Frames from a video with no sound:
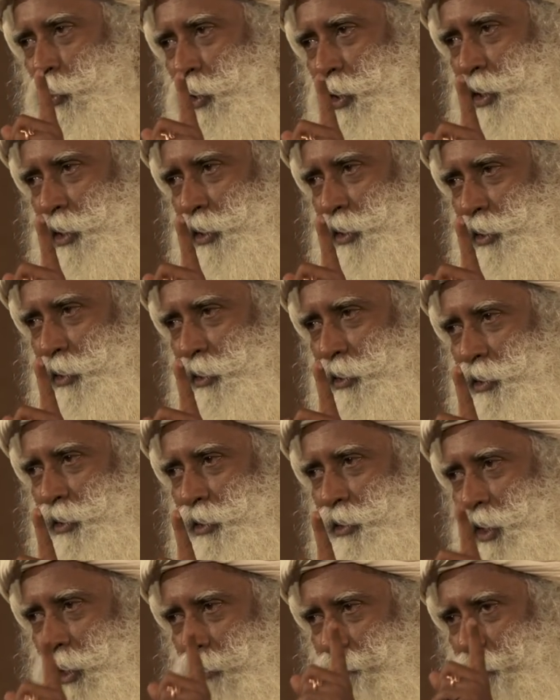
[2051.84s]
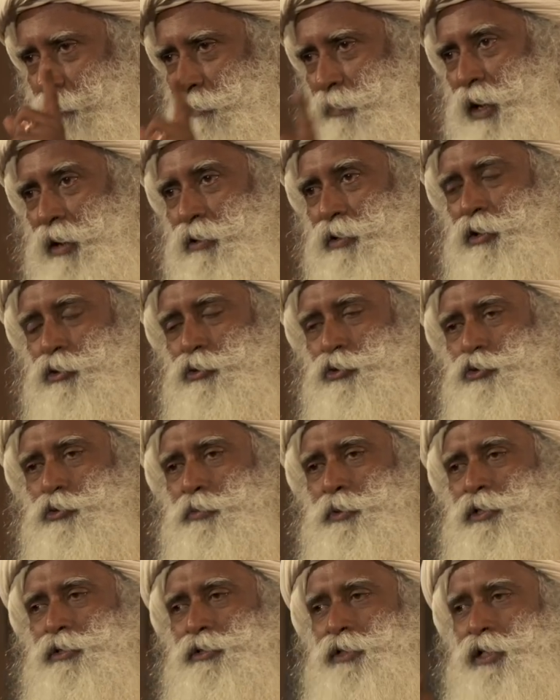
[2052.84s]
quality that we bow down to
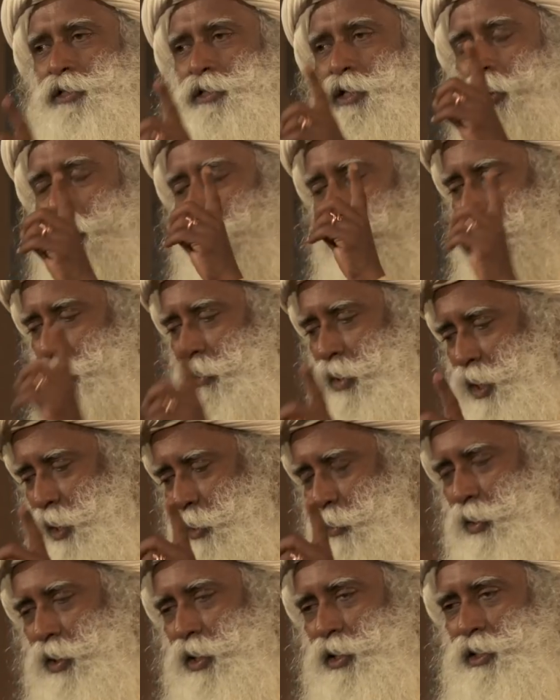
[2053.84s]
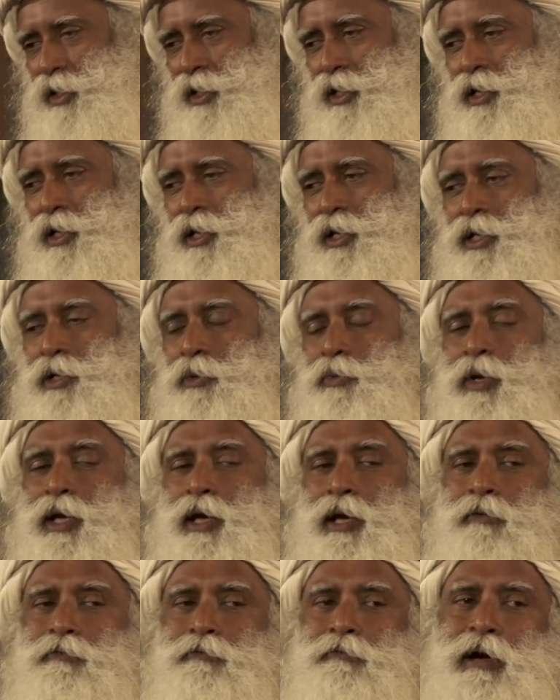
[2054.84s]
because that's the only quality we
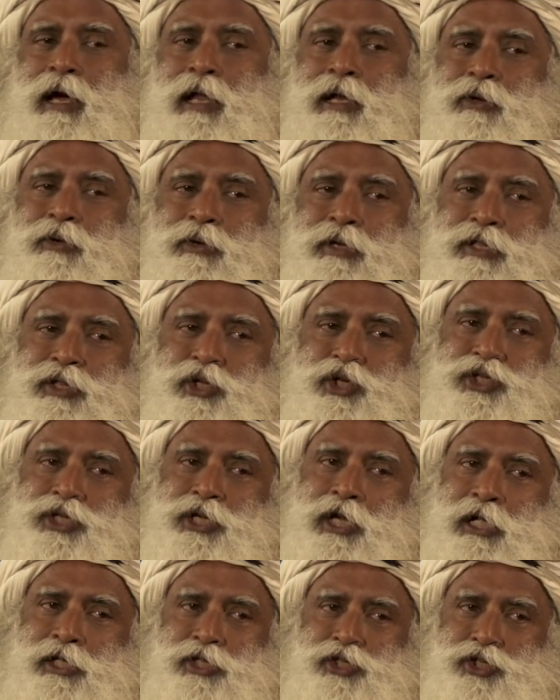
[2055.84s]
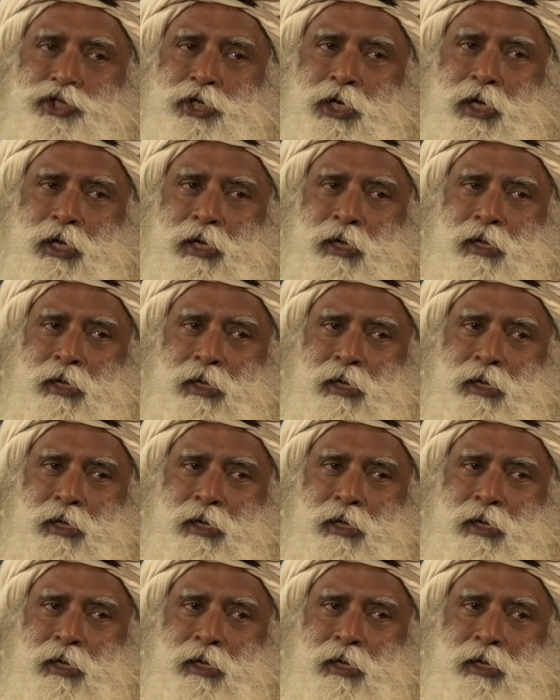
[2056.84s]
have valued in this culture.